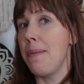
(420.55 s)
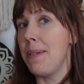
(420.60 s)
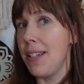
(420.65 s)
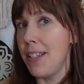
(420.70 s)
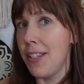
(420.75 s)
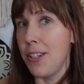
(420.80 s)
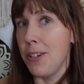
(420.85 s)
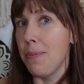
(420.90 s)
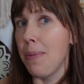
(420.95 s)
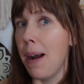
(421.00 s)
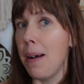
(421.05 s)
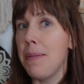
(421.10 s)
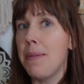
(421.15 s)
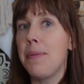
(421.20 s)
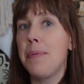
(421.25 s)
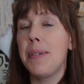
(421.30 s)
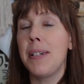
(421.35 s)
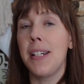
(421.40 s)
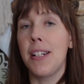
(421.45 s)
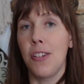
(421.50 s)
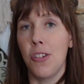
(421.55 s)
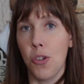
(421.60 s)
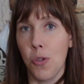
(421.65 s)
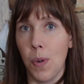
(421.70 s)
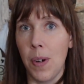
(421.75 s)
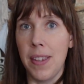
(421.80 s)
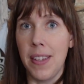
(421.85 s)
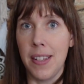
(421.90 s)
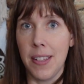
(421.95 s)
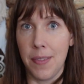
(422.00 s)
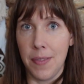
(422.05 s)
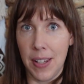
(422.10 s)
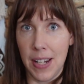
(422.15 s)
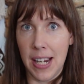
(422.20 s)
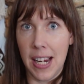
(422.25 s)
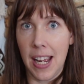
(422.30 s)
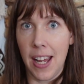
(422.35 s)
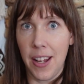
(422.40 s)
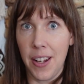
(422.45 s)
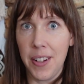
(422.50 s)
means you probably enjoyed this
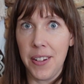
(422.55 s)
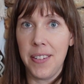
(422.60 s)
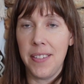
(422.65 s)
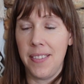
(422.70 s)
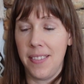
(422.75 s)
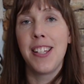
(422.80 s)
video.